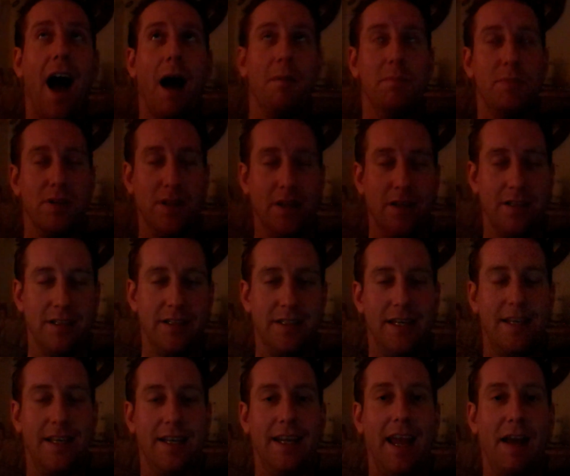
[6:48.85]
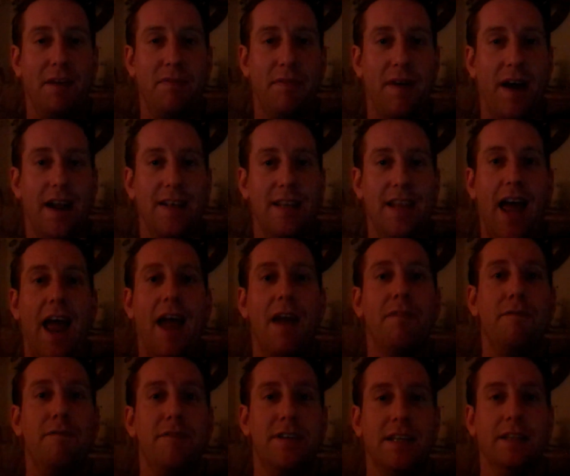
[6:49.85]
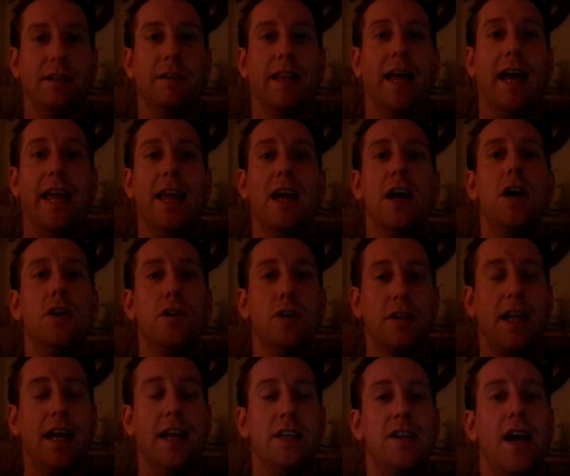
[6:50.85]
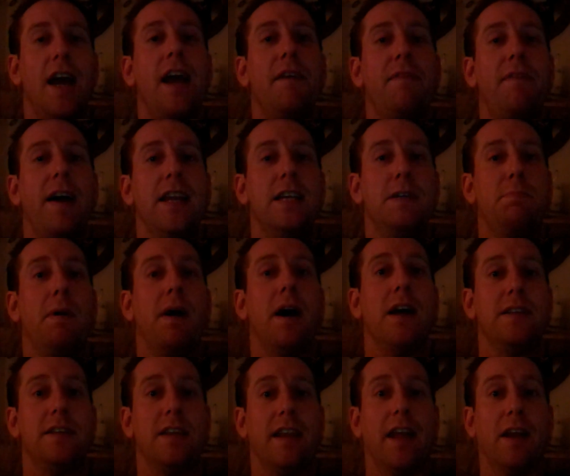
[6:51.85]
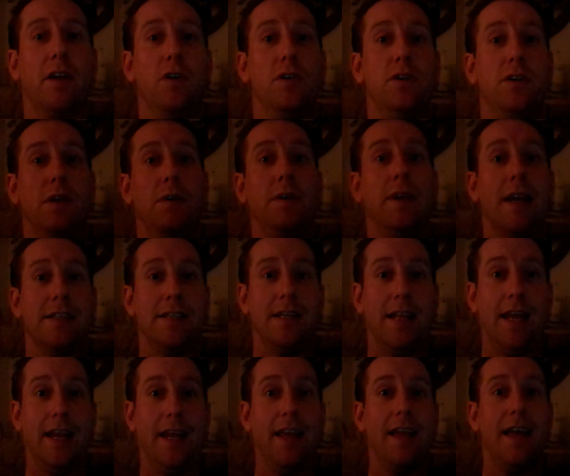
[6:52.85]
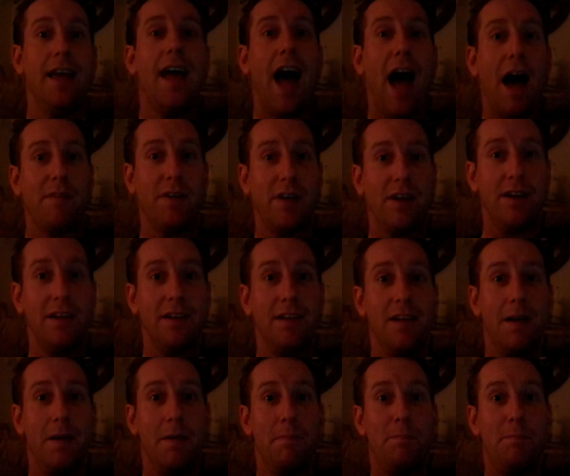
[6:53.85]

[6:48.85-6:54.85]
I'm just going to sit and get fat every single day, just like JFH Burr said I could do yesterday. Have a good one,